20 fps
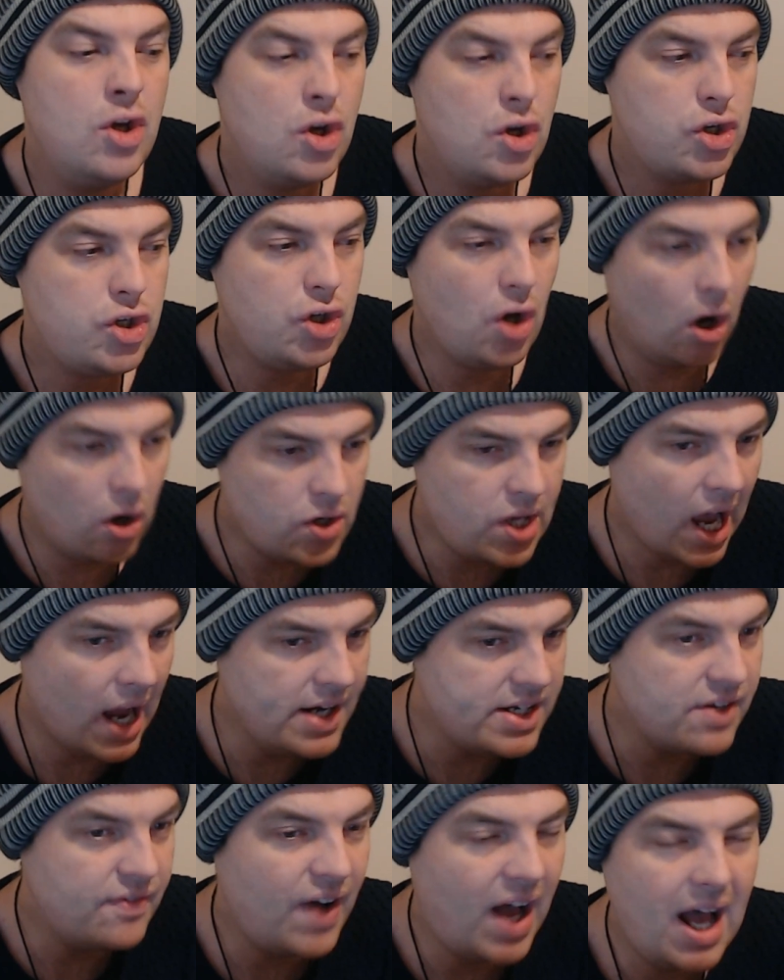you're kind
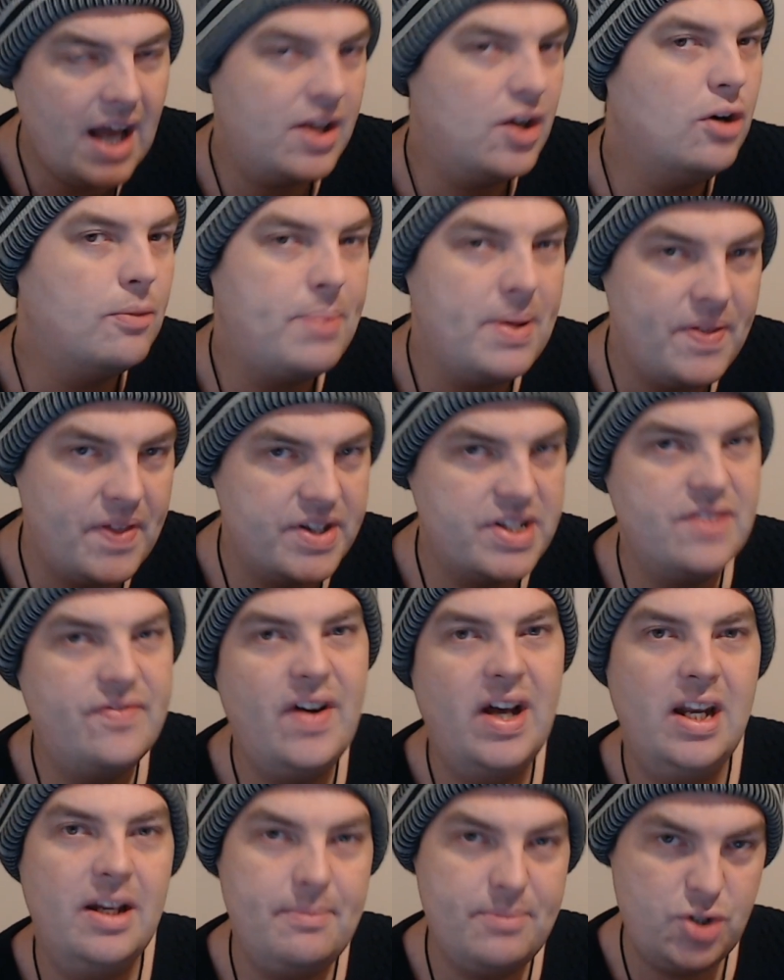of high up in the
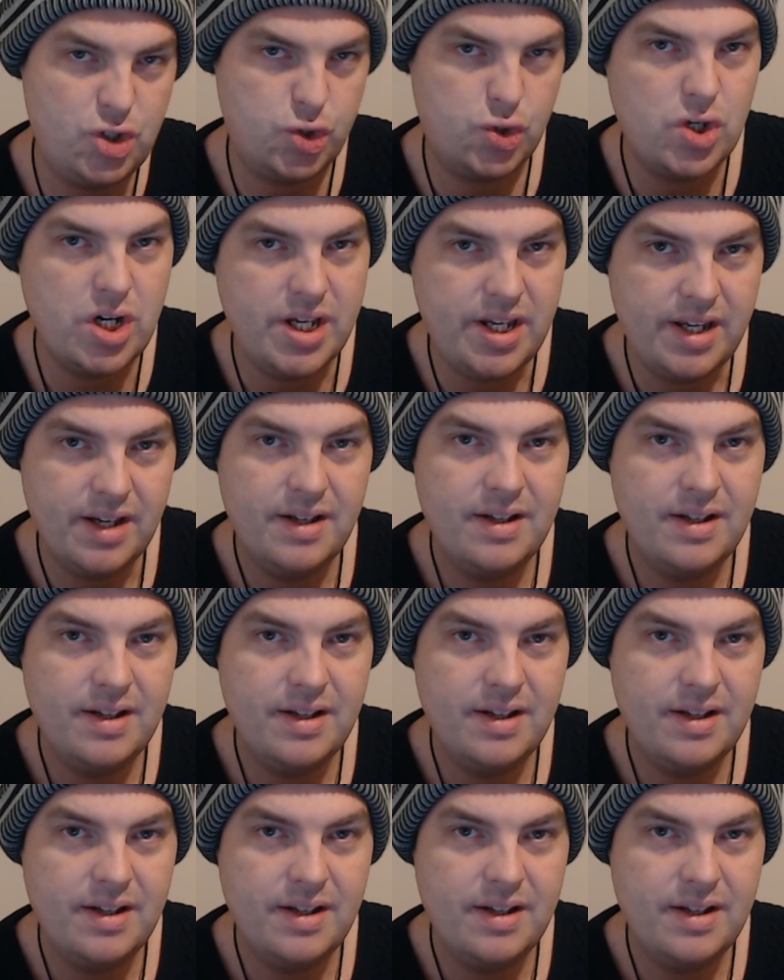develop tree.